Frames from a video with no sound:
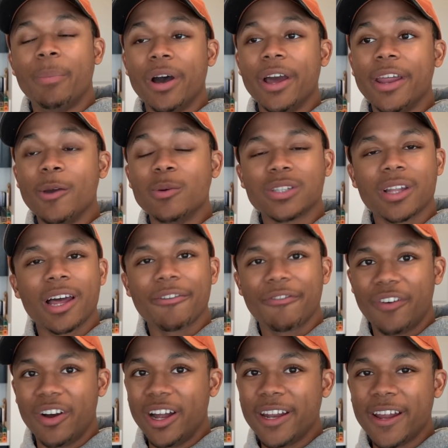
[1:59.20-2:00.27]
but it was a lot of
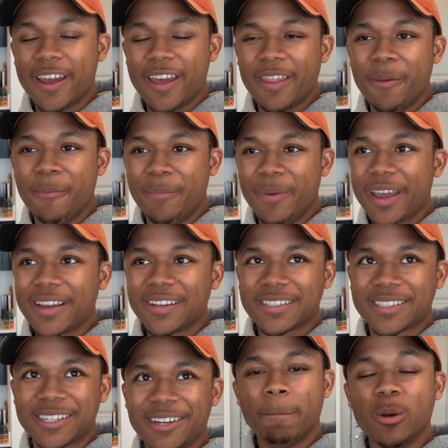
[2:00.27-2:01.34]
fun. And the
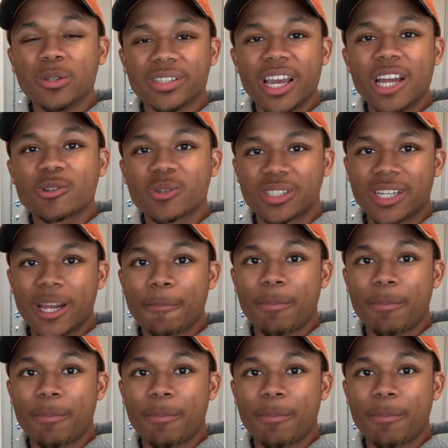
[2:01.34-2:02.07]
biggest, most interesting